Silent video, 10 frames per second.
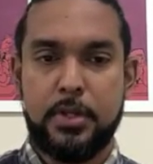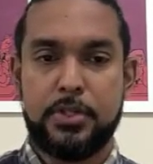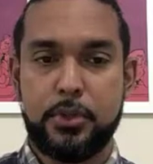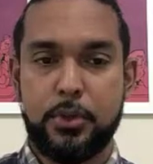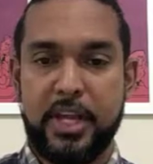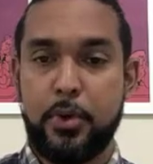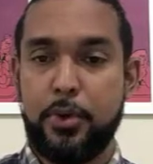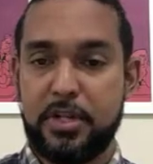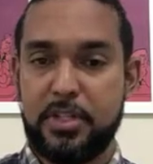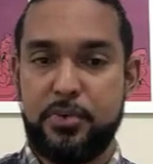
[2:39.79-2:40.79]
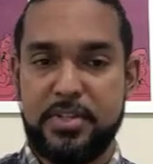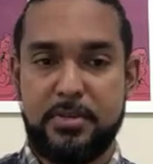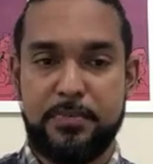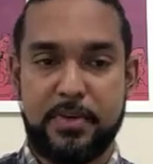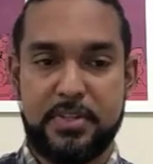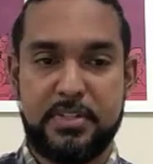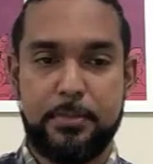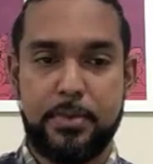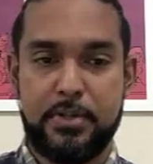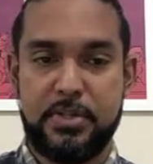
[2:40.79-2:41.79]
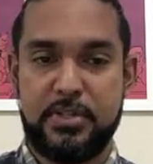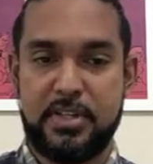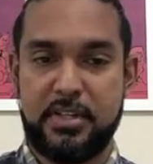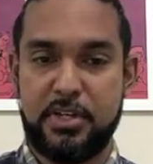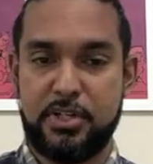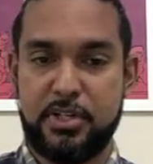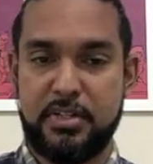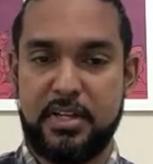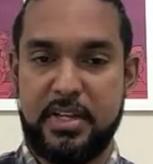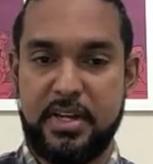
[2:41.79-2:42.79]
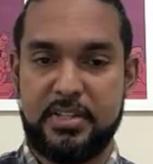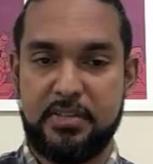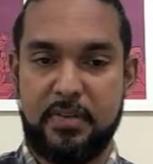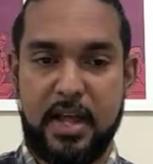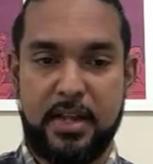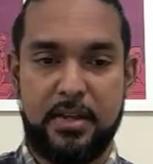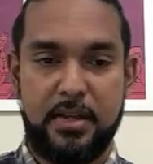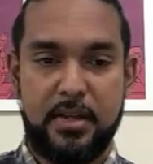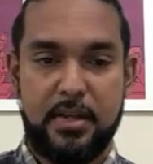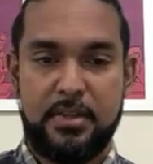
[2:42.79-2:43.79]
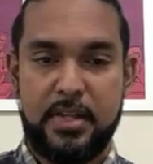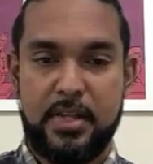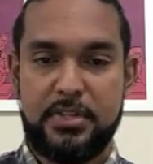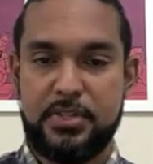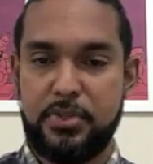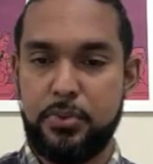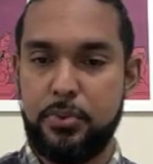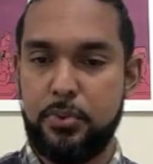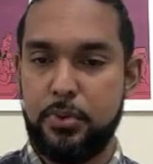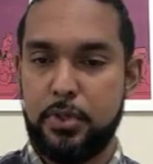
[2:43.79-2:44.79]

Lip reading: So in order to raise the funds to purchase the additional 10 acres of land, they issue